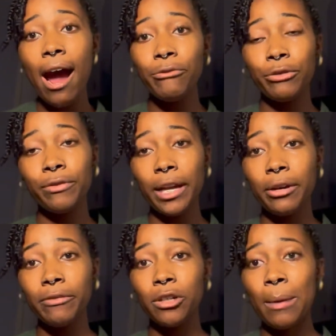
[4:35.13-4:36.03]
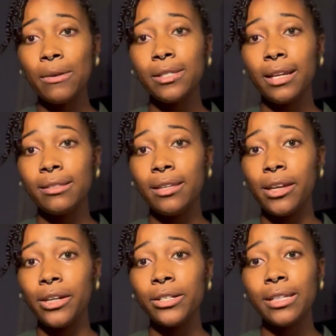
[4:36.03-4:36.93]
after flaring for about 6
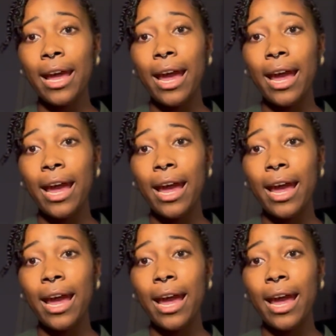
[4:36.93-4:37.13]
years.